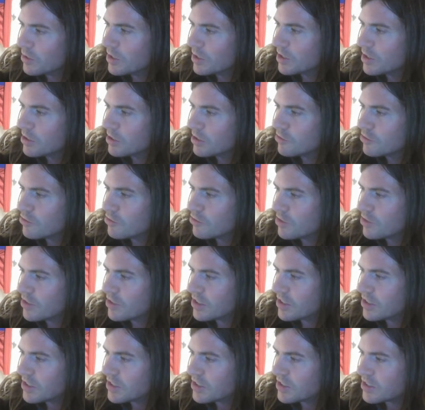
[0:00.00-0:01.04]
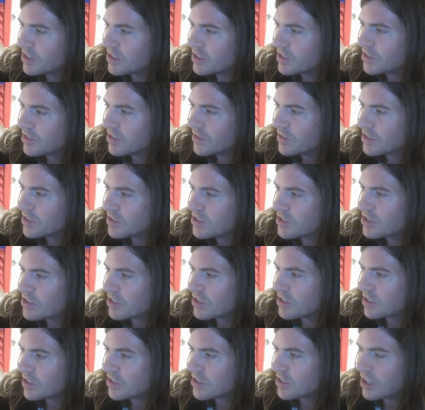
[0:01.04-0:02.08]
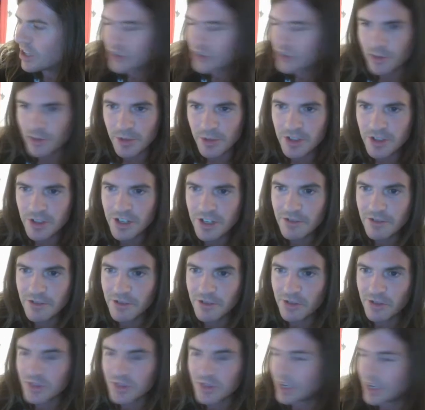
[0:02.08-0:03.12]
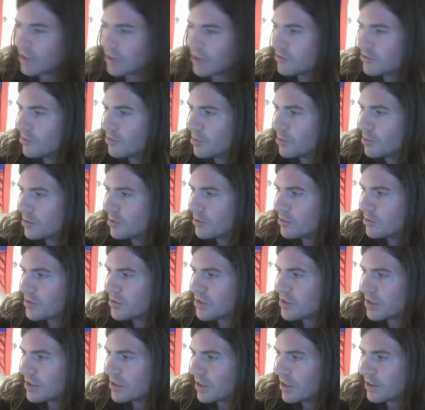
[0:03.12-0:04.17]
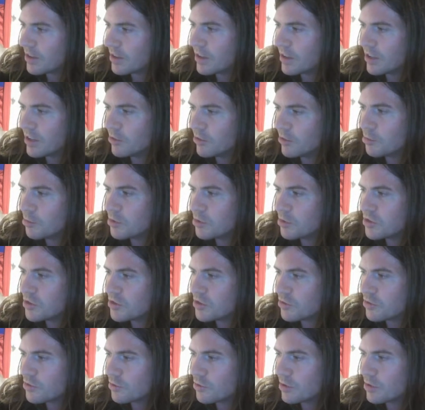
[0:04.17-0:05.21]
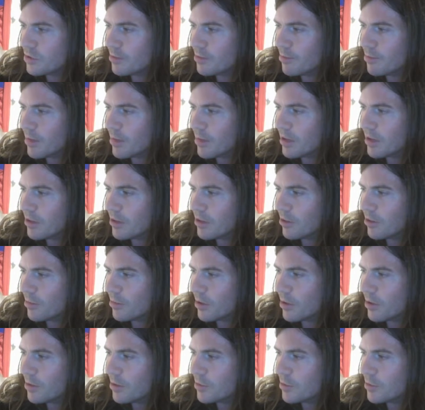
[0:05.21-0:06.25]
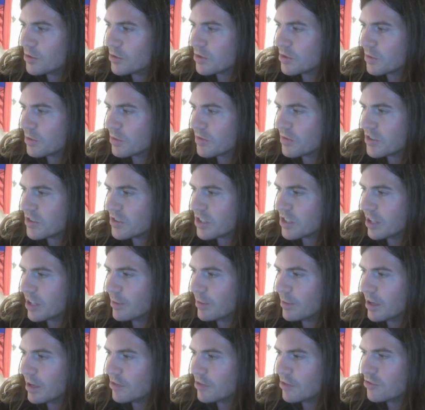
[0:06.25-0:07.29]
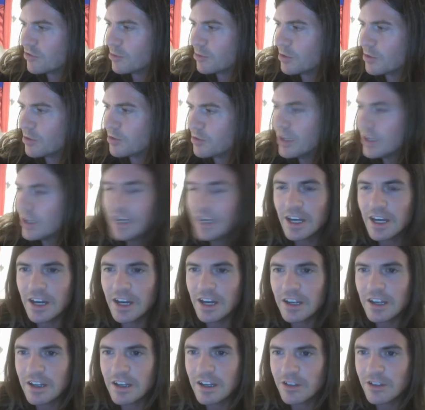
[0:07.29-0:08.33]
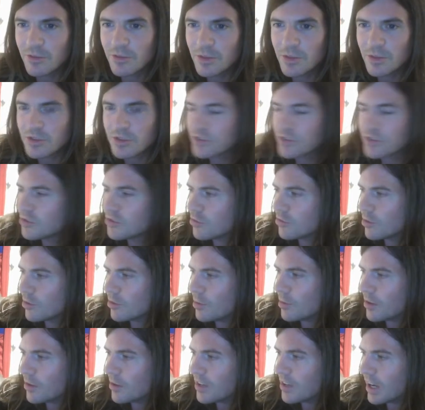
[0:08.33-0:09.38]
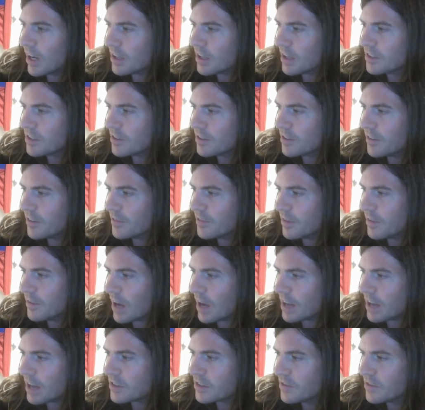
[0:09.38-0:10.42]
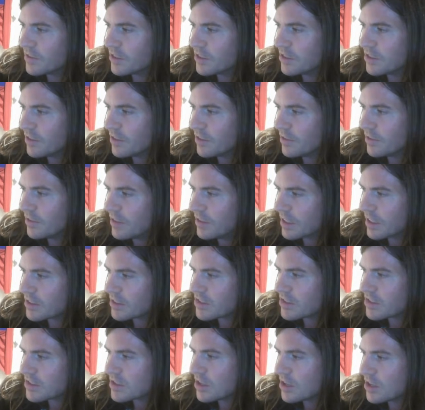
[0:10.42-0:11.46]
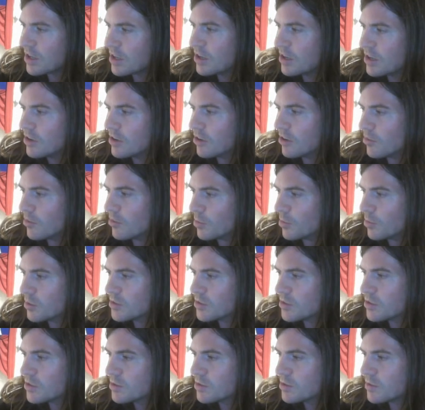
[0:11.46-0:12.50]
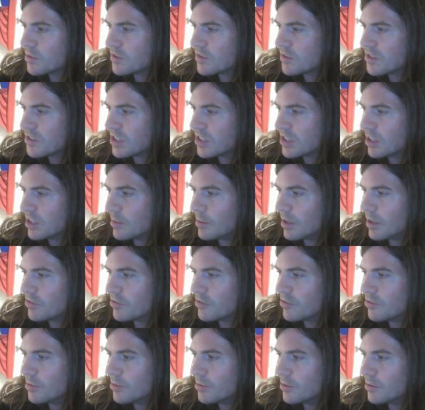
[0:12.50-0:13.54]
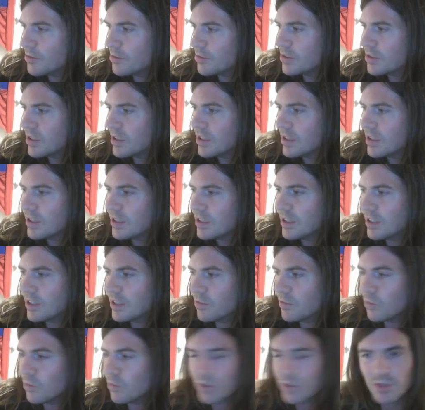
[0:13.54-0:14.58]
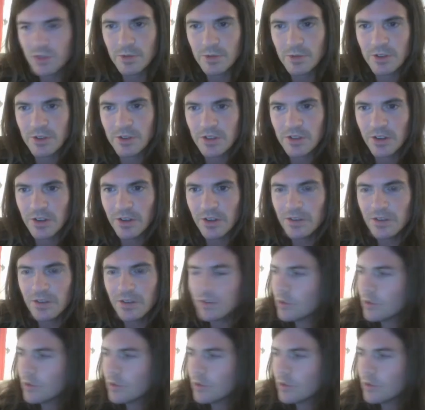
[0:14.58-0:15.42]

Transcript: treated as each of its attached materials attributes. Cannot be destroyed in battle by a monster with the same attribute, and cannot be destroyed by the activated effects of monsters with the same attribute. And once per turn, quick